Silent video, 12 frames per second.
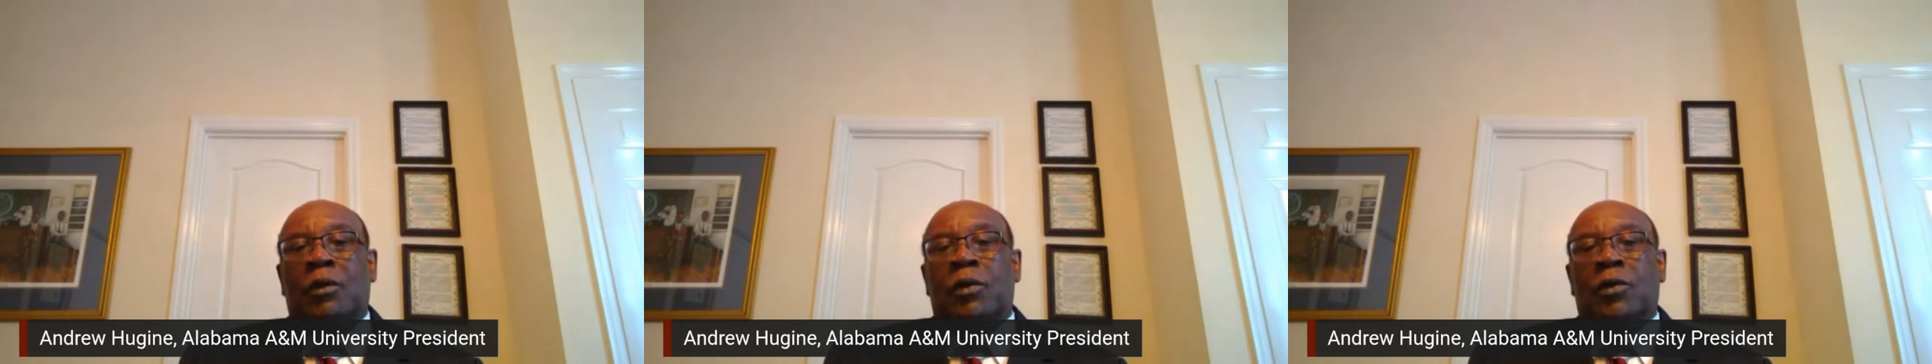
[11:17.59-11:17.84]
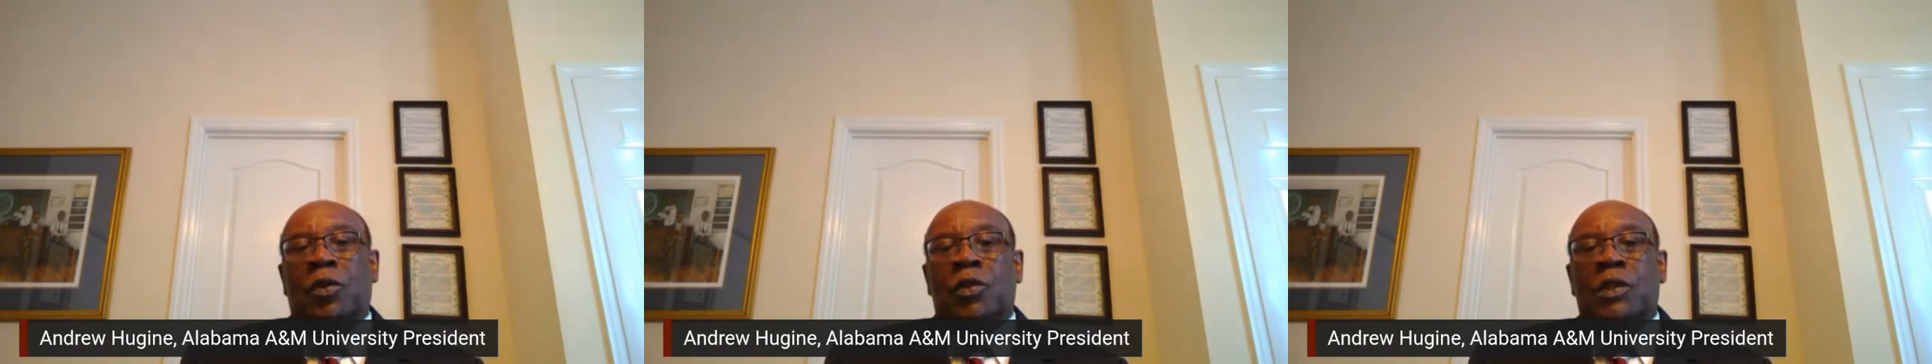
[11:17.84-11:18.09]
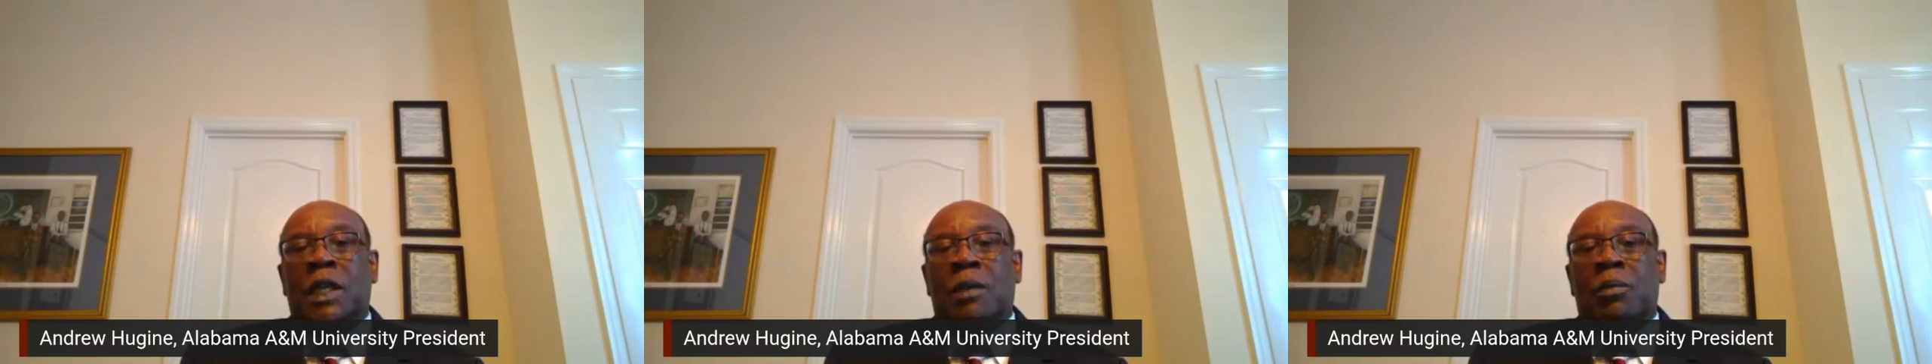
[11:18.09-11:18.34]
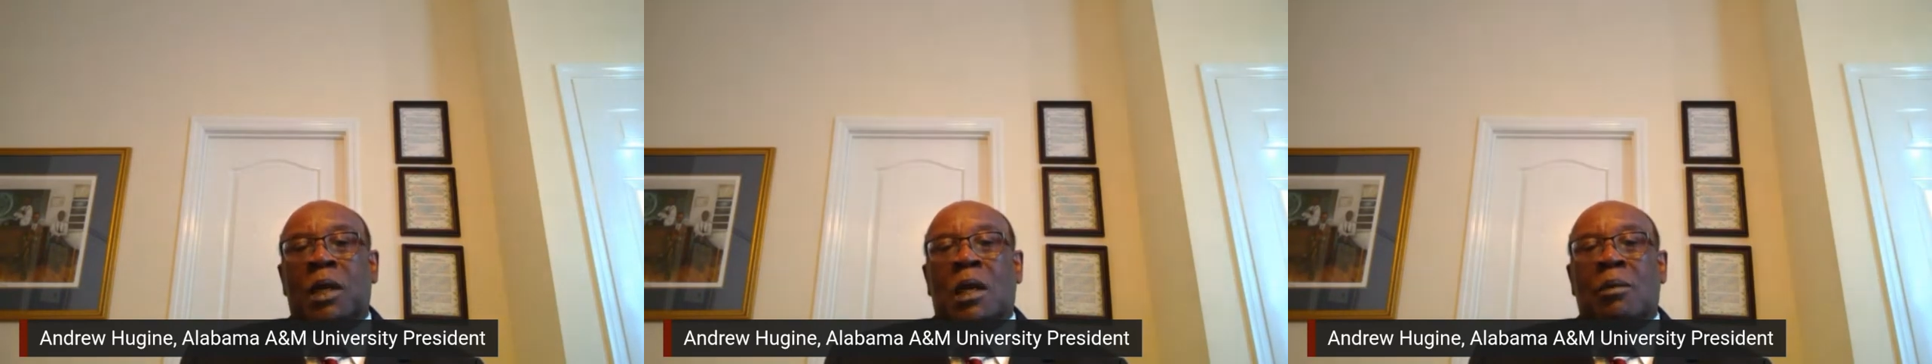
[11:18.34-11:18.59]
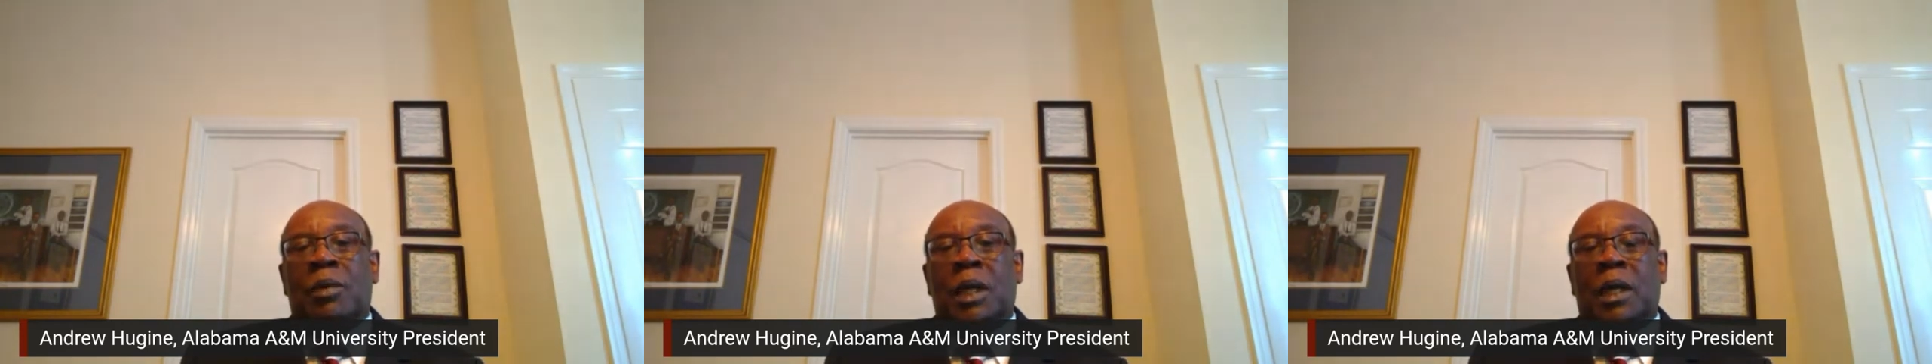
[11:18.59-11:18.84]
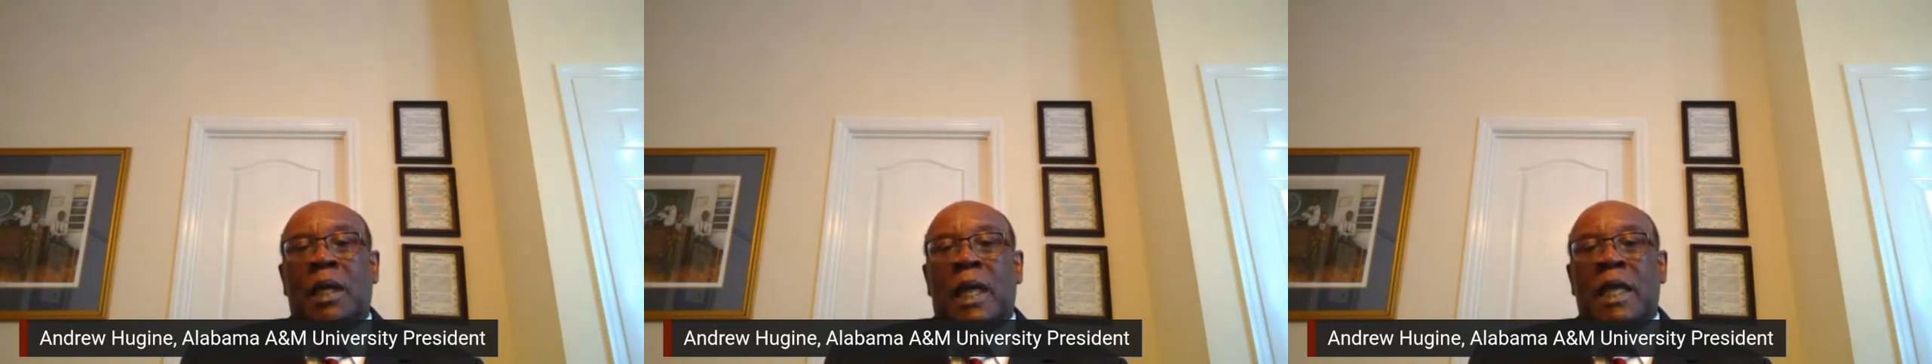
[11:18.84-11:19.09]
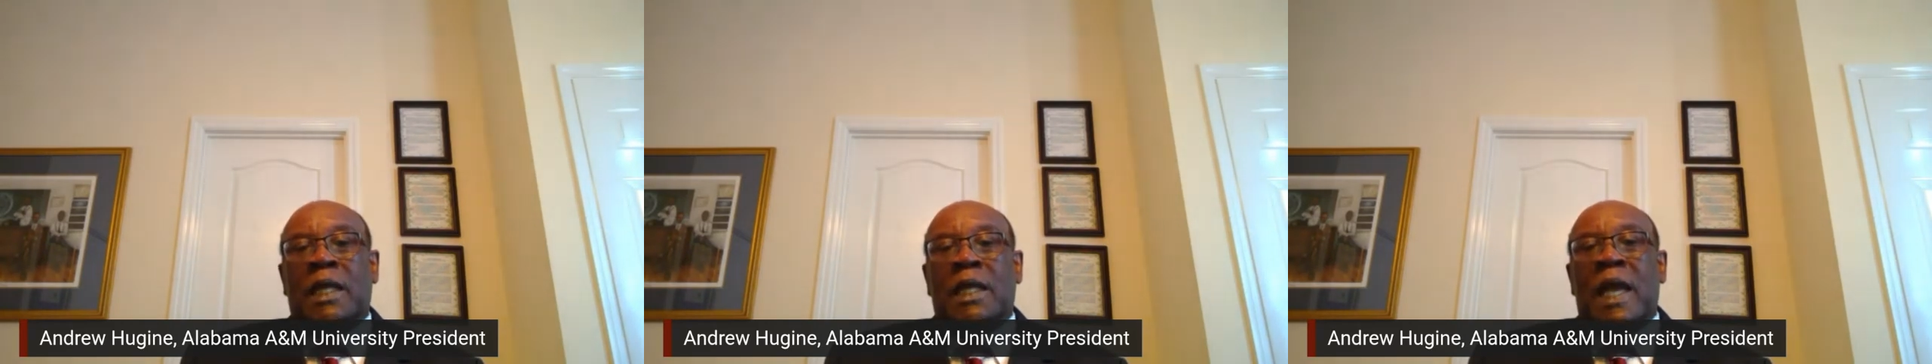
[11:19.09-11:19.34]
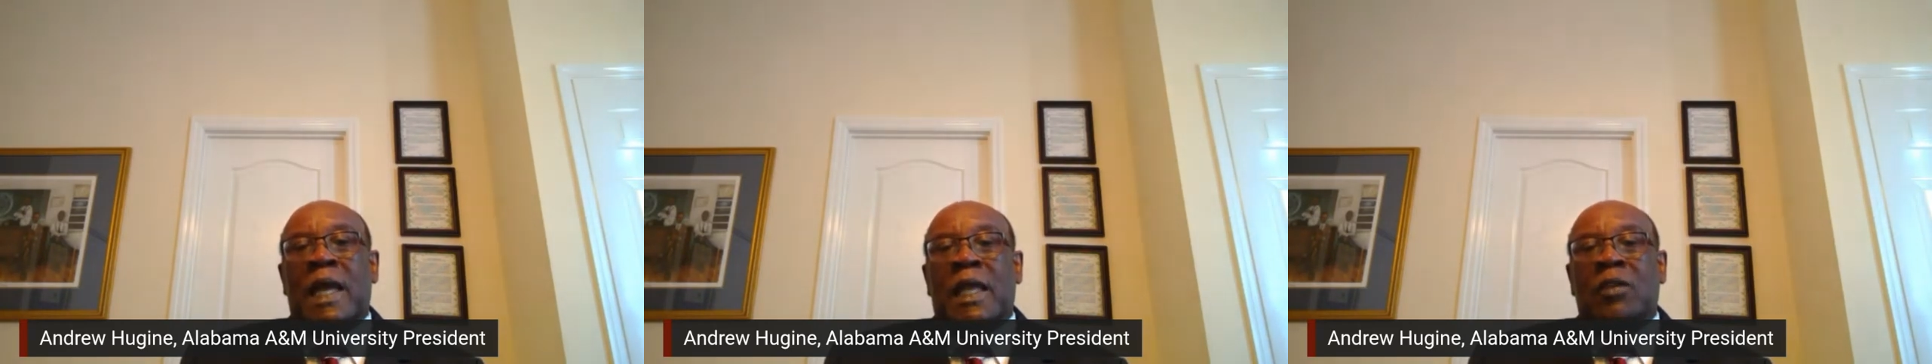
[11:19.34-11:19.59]
of course, keep me up at
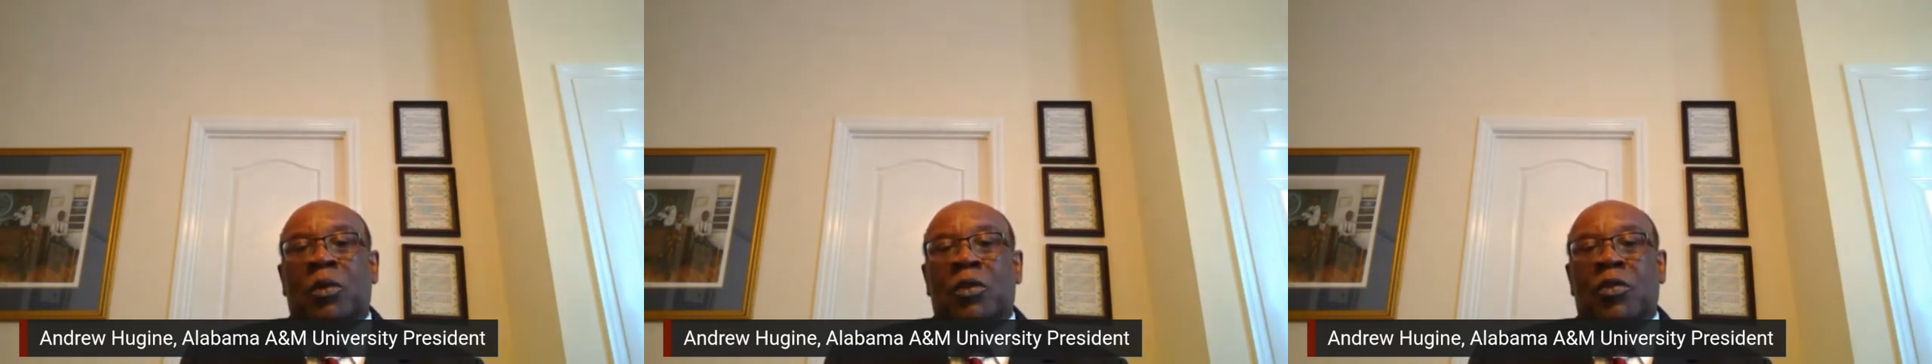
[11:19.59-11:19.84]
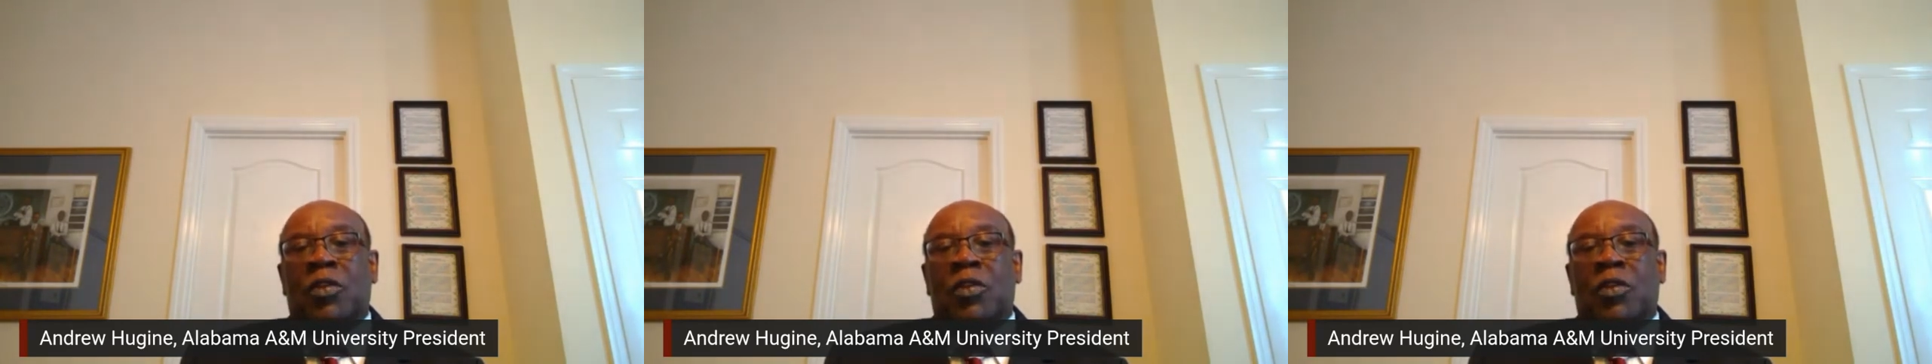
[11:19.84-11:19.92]
night as we